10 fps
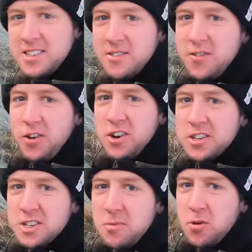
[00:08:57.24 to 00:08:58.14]

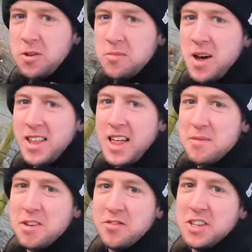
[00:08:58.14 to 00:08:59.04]
for supporting my
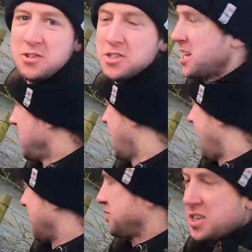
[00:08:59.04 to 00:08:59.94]
lambing videos.
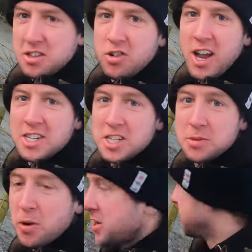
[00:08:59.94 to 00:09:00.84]
I absolutely trashed
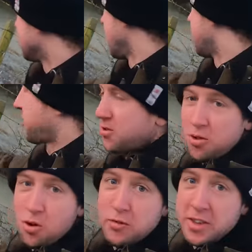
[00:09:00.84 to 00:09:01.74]
this bucket trying to
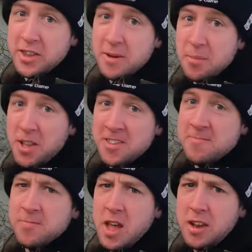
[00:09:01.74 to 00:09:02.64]
throw it over the burn
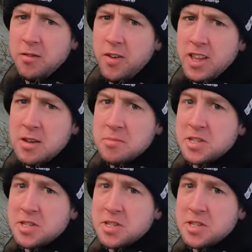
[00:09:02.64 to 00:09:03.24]
and failing